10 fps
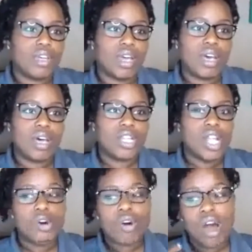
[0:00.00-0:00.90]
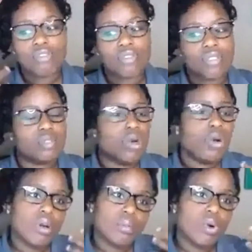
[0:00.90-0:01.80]
loan officers,
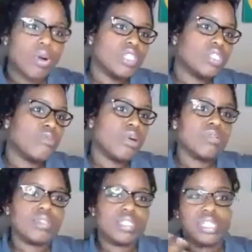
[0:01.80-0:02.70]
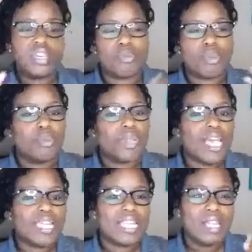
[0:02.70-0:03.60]
mortgage brokers, and different people
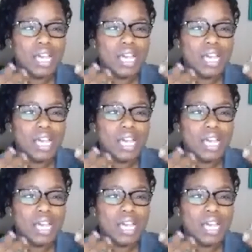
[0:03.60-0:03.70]
like that.